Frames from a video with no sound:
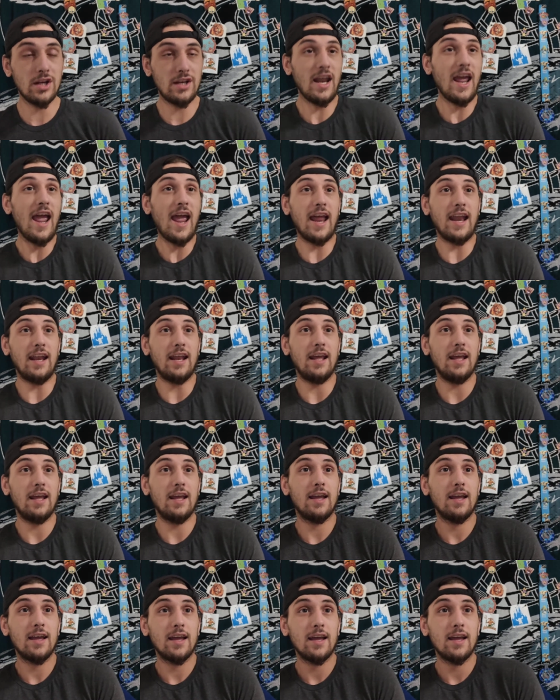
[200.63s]
You're dead.
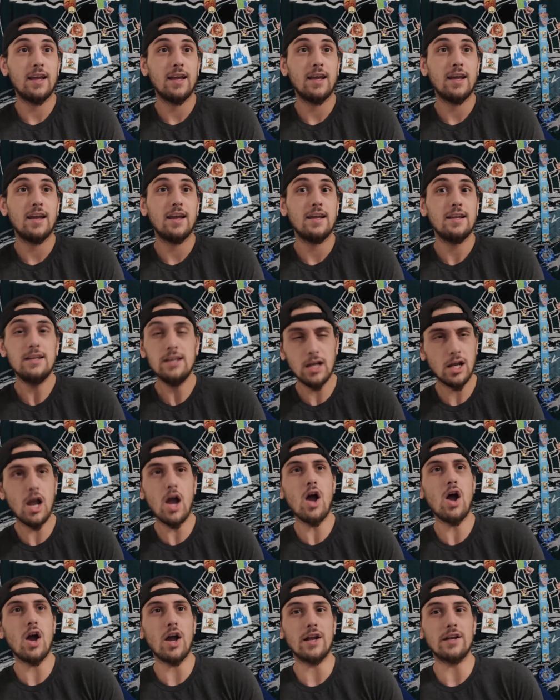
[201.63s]
You're
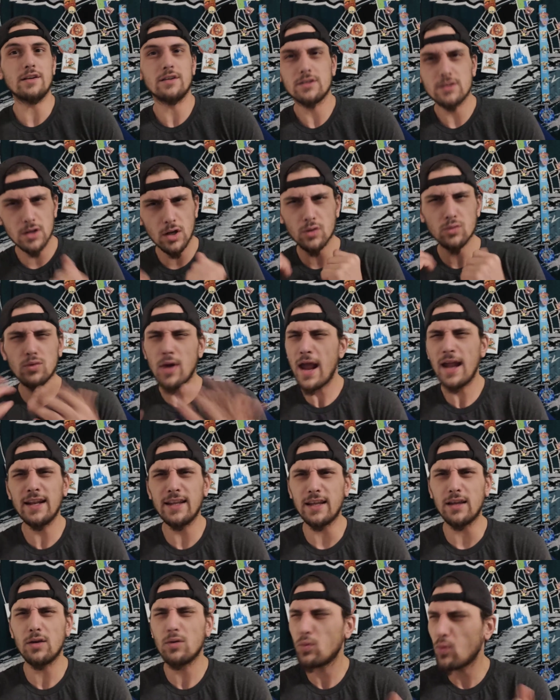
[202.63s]
gone
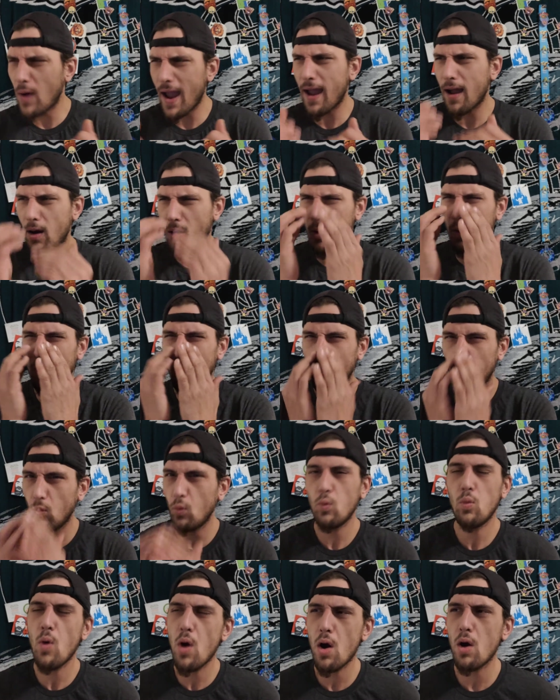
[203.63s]
already. Wow.
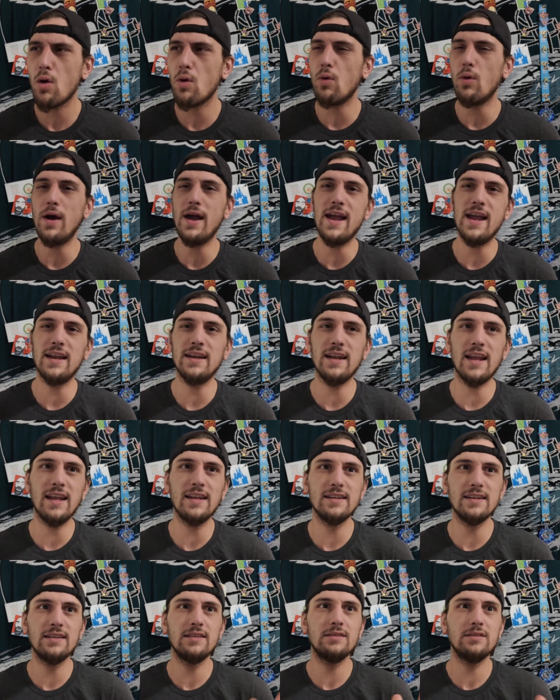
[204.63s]
Whoa.
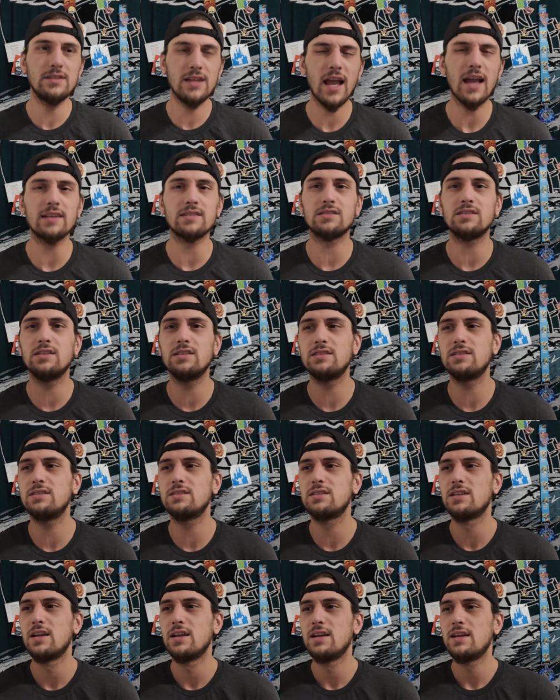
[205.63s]
And yes, this
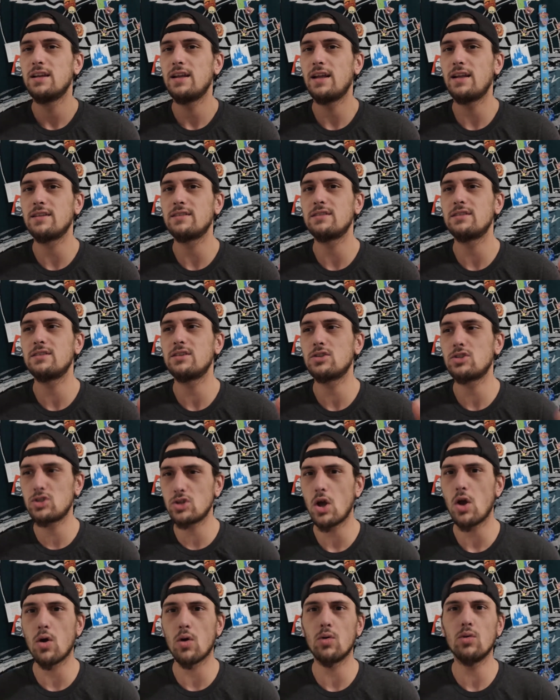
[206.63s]
is a
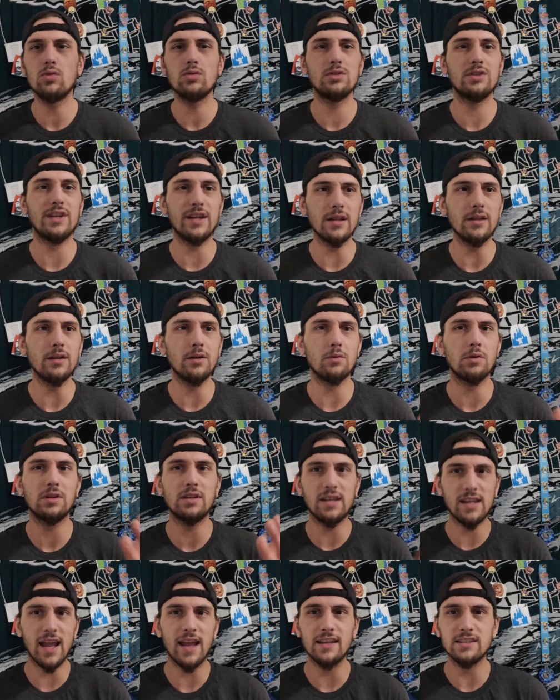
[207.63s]
show dealing
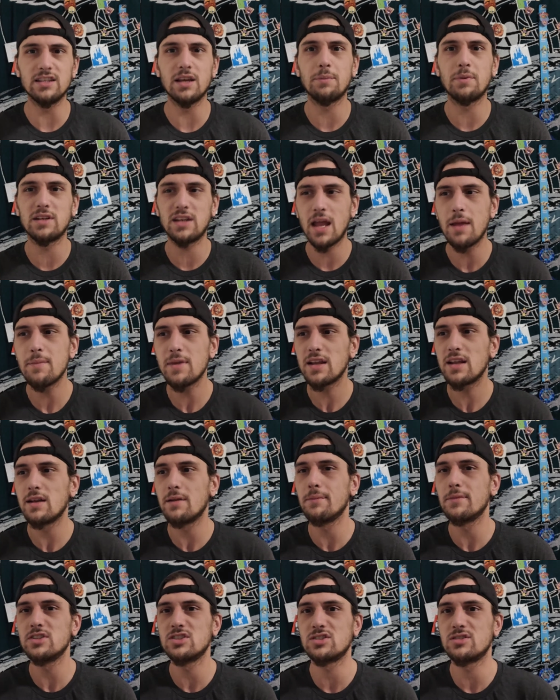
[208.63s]
with the AIDS epidemic
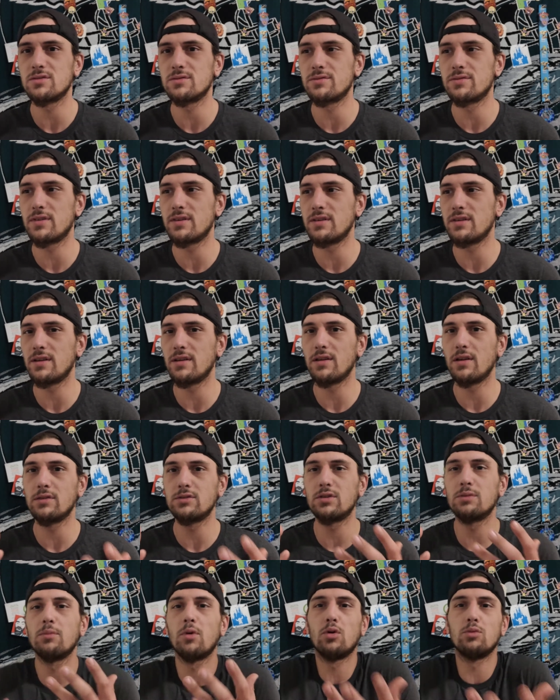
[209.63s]
and a bunch of
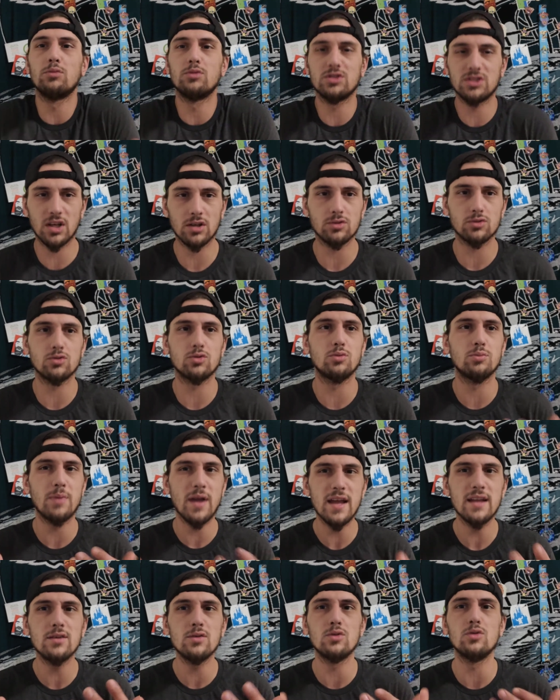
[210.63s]
and some homosexual
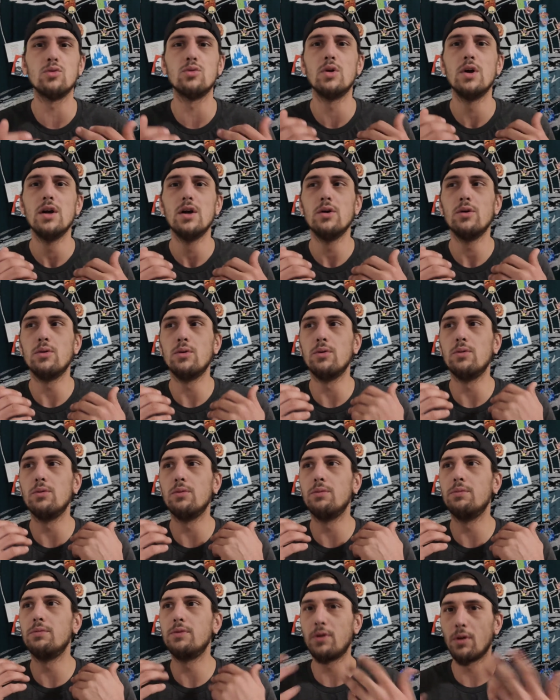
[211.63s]
men
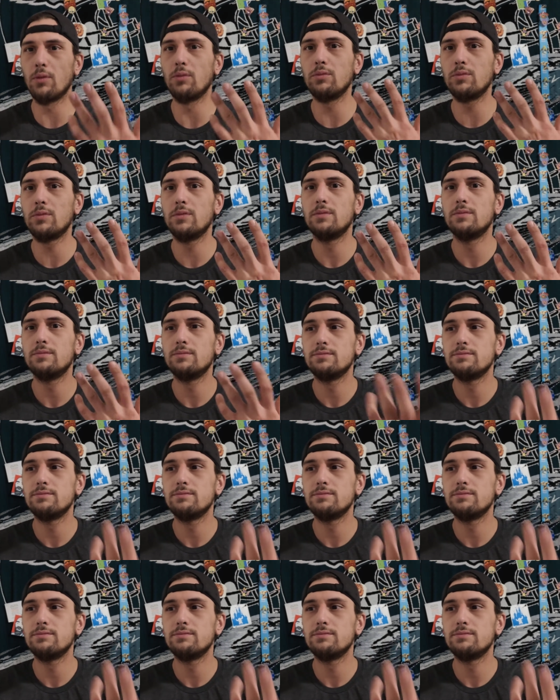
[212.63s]
who don't